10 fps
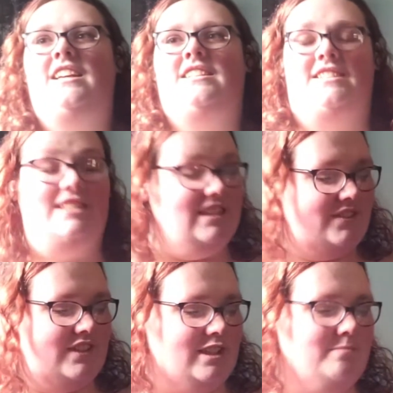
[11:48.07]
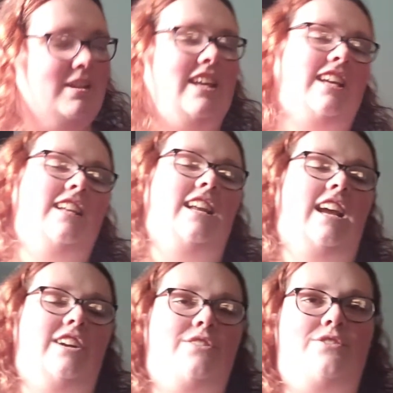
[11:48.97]
to see of him in
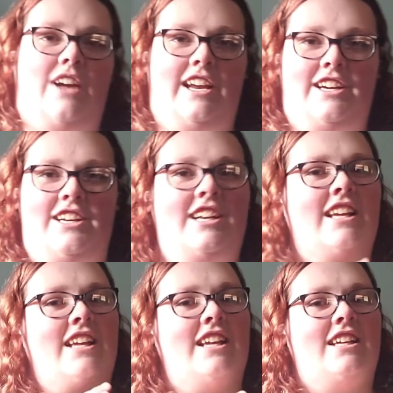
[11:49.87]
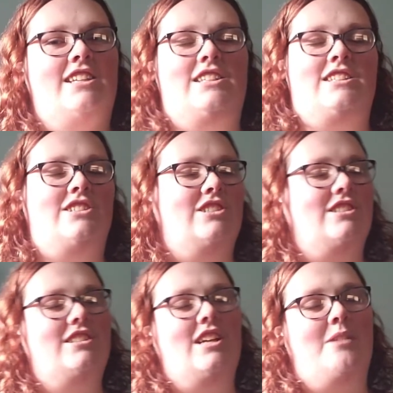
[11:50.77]
Heir of Fire, he's
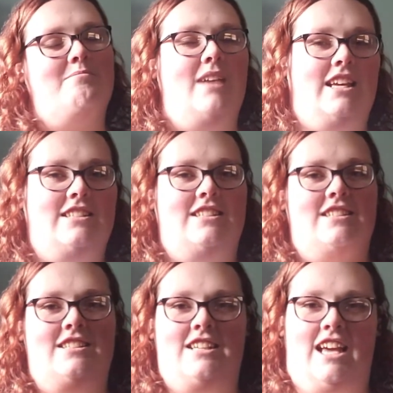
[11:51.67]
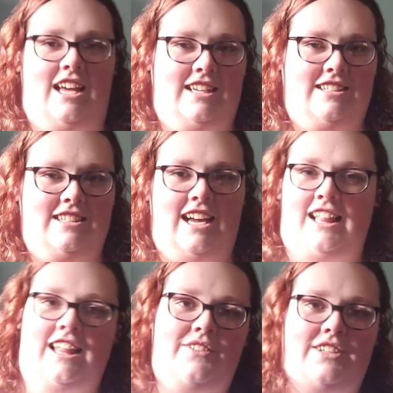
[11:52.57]
just amazing, and I
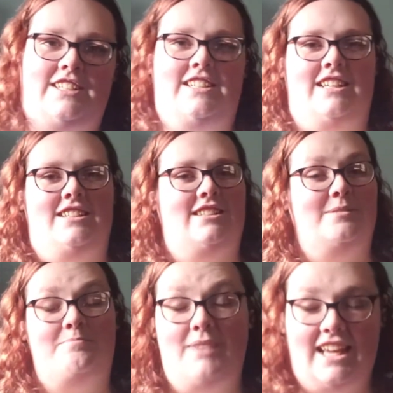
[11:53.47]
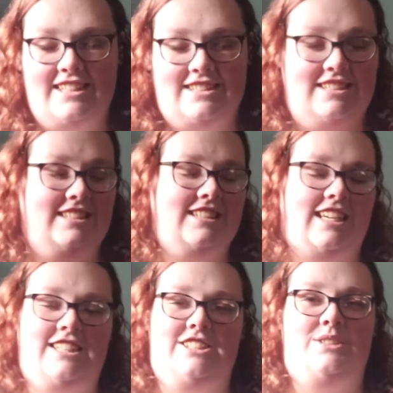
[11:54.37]
love it, and it's amazing, and
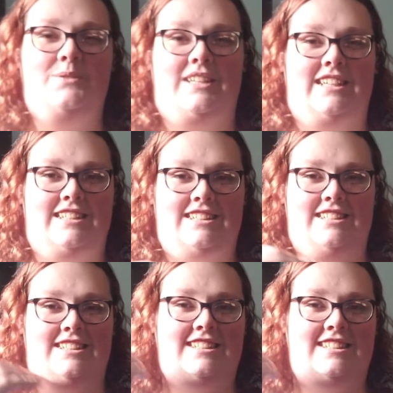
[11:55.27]
I just want to